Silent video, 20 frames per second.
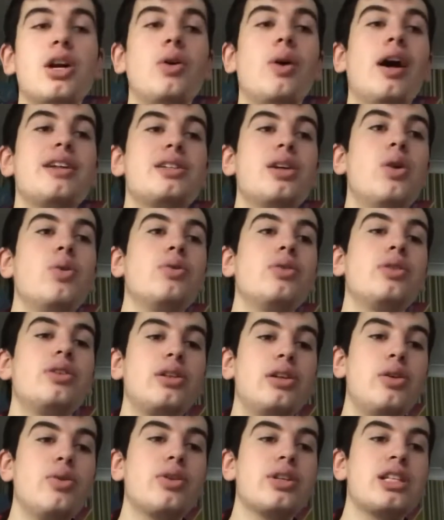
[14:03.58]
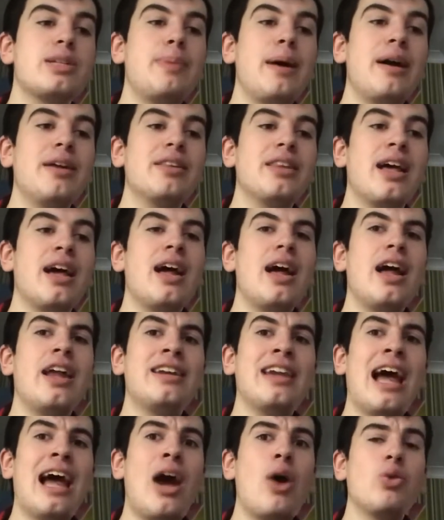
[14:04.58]
I told Lucas about that
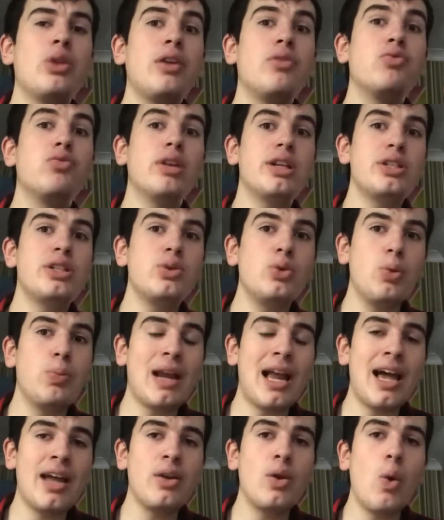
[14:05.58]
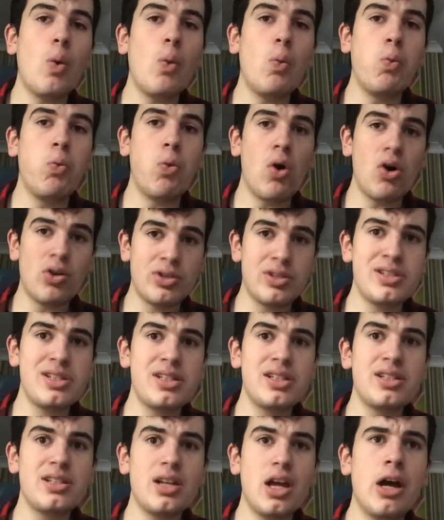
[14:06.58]
and how the original plan
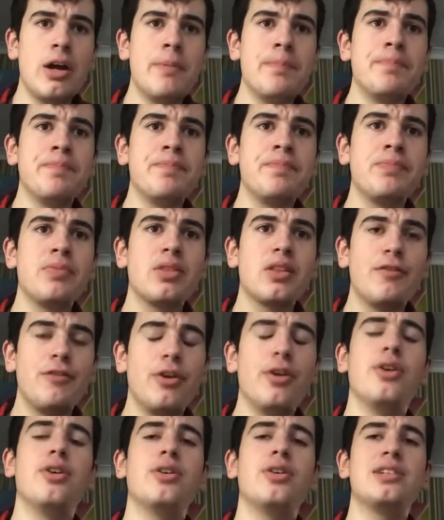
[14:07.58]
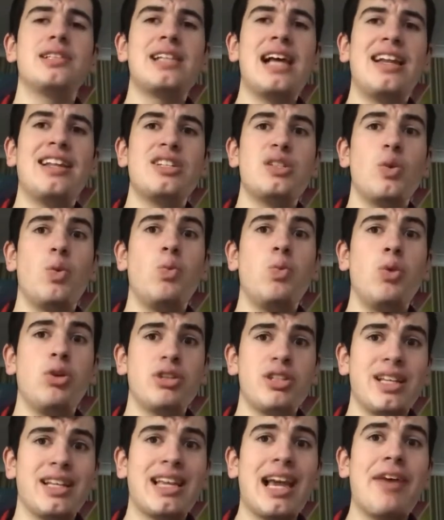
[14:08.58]
was... for Talis
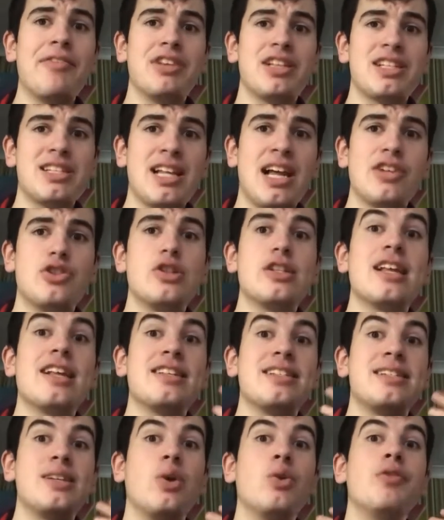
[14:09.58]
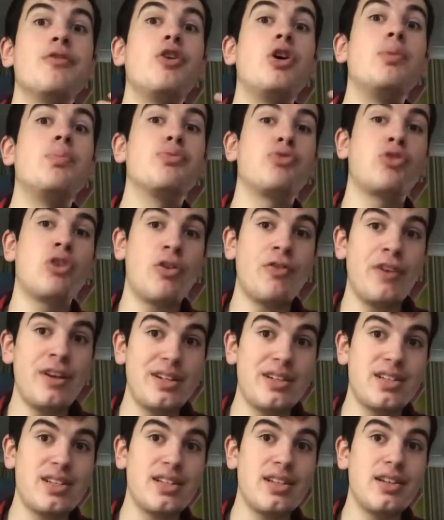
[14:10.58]
was to gather the statues and sell them for a
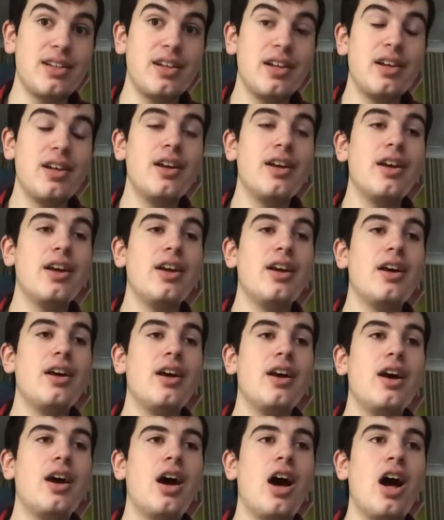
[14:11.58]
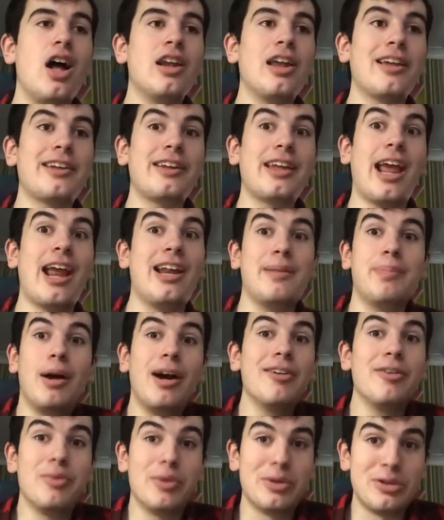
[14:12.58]
profit. Like any
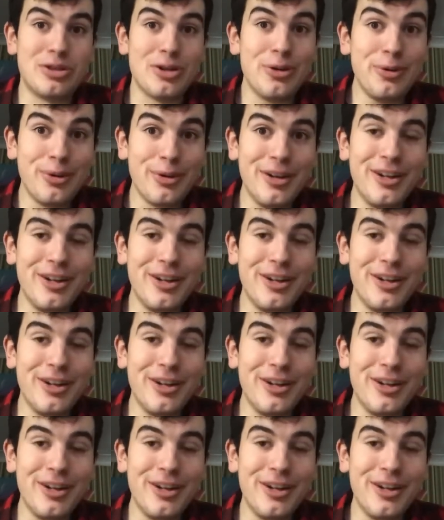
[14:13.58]
pirate would do.